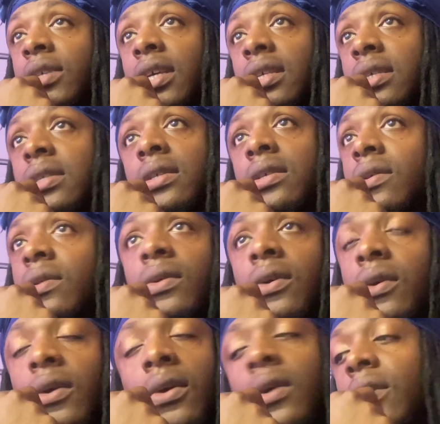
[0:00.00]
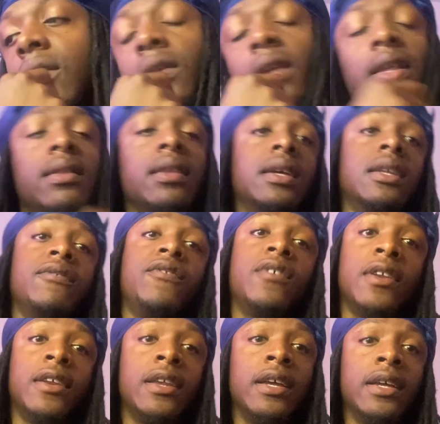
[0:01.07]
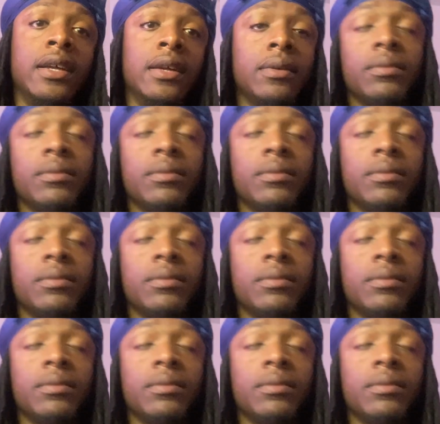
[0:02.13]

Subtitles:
It's not a feeling that.